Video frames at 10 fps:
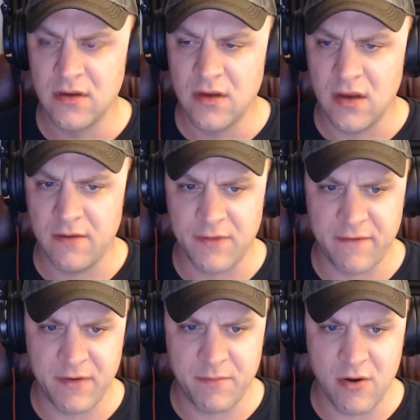
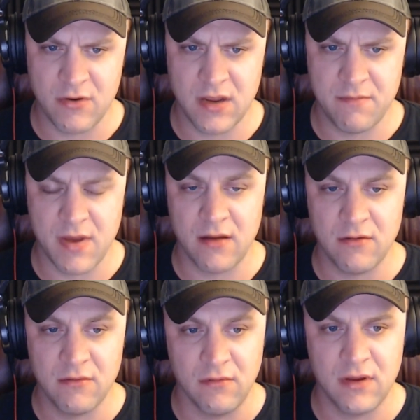Fluffy Pony about,
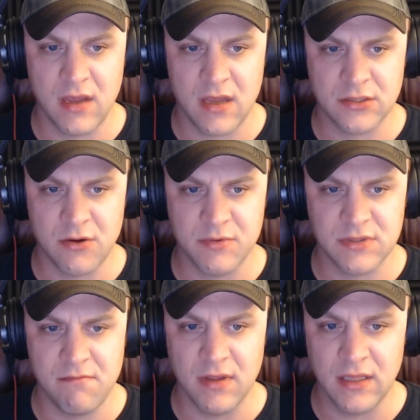oh gosh, almost $1
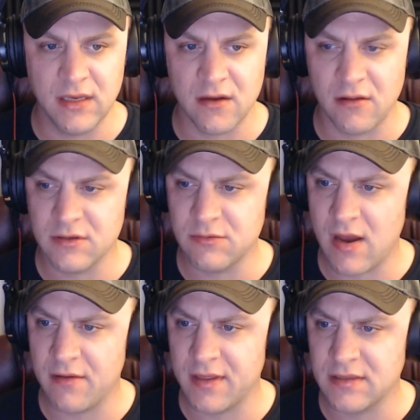million.
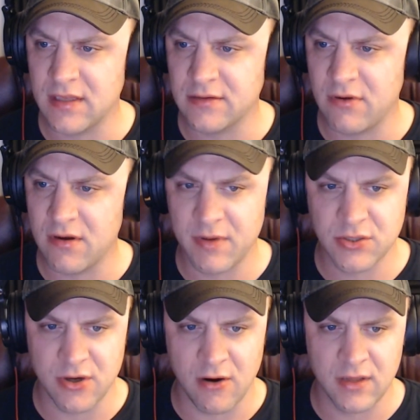Wow, that's quite a bit.
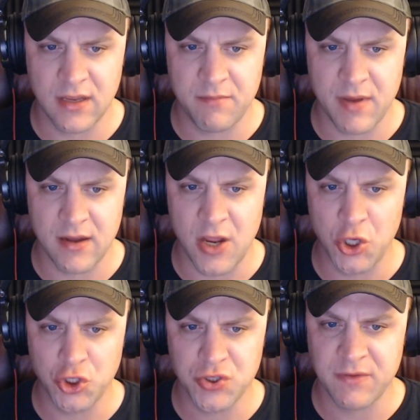Charlie about
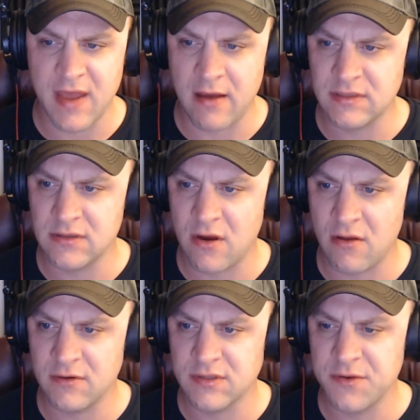
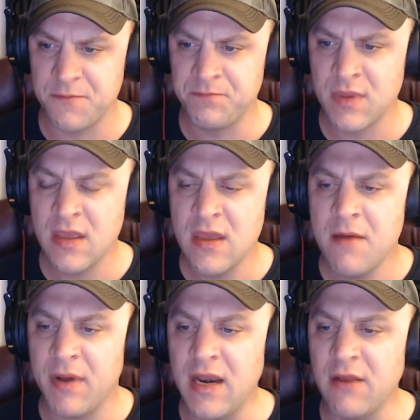$102,000.
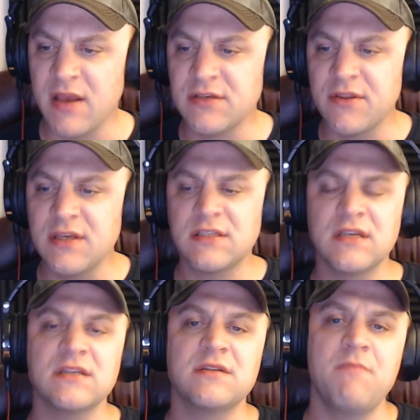But anyway, so
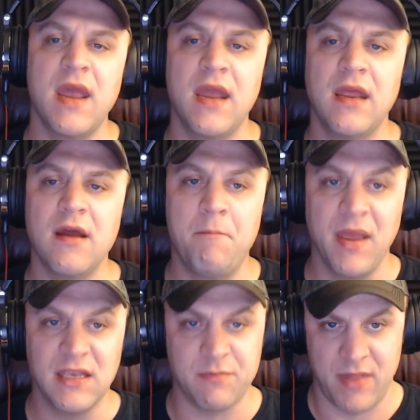this made a big
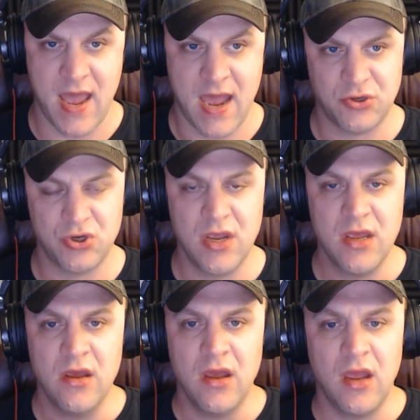splash,
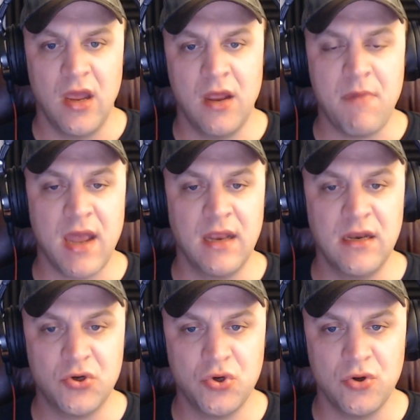and my
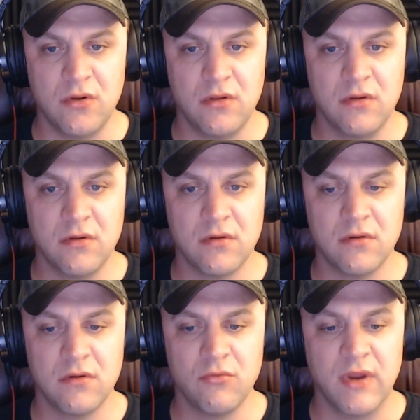initial
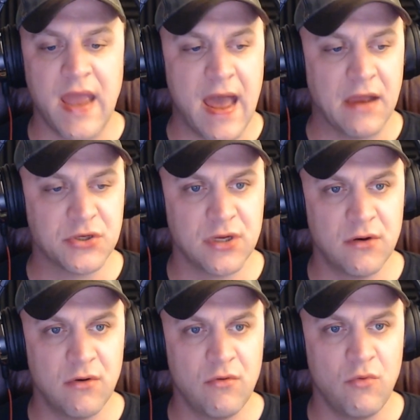
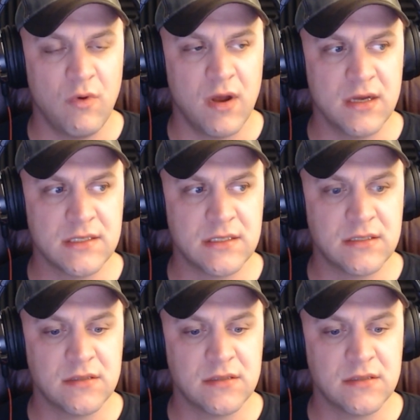reaction was